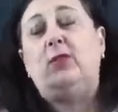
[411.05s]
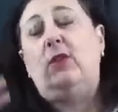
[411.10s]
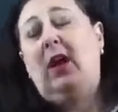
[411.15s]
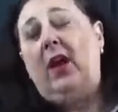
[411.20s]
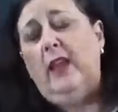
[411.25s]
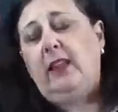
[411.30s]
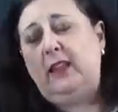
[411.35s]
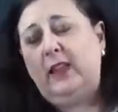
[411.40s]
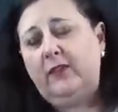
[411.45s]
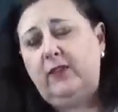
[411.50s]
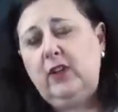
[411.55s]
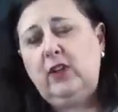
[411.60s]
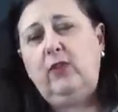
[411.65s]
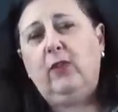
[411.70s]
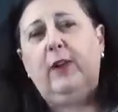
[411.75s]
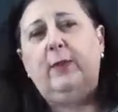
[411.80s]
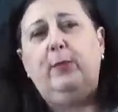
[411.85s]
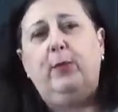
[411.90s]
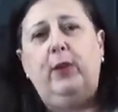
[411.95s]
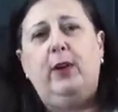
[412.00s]
Well, I lived in
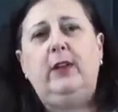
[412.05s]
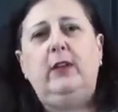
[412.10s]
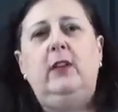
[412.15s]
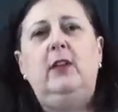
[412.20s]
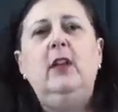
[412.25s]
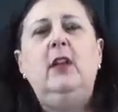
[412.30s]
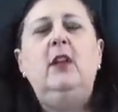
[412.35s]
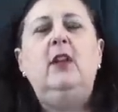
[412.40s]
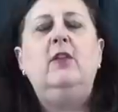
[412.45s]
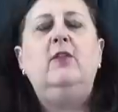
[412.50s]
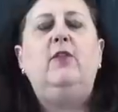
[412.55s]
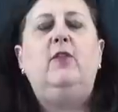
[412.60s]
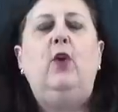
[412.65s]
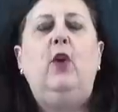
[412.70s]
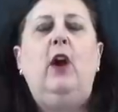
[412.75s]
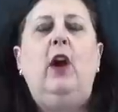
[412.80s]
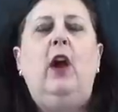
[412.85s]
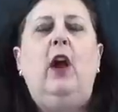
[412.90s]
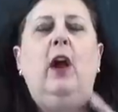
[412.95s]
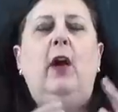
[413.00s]
Great Britain
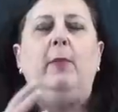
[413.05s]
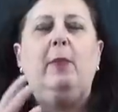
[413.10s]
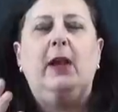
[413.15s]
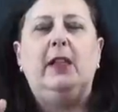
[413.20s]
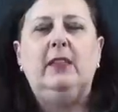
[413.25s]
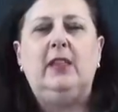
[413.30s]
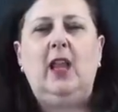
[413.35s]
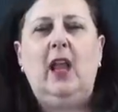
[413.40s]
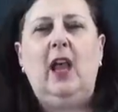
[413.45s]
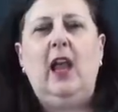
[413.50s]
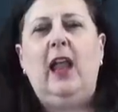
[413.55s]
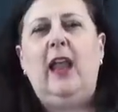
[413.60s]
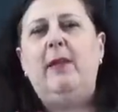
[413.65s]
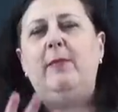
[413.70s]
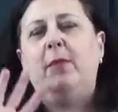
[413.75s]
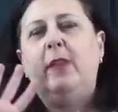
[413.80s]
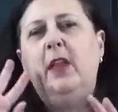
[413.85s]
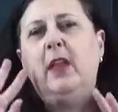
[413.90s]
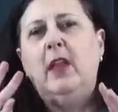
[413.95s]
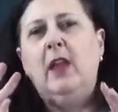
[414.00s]
for
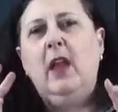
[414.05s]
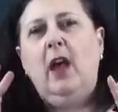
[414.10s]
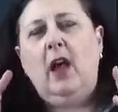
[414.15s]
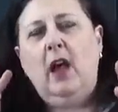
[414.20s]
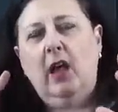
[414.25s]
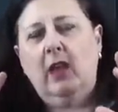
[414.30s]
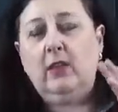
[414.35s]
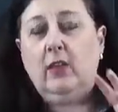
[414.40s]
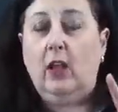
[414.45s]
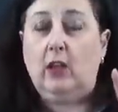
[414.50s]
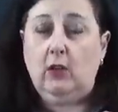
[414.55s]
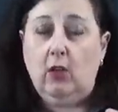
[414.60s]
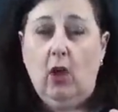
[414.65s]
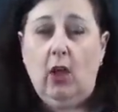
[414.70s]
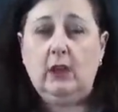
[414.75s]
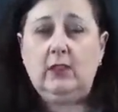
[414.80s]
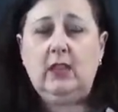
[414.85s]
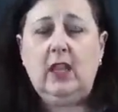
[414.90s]
a long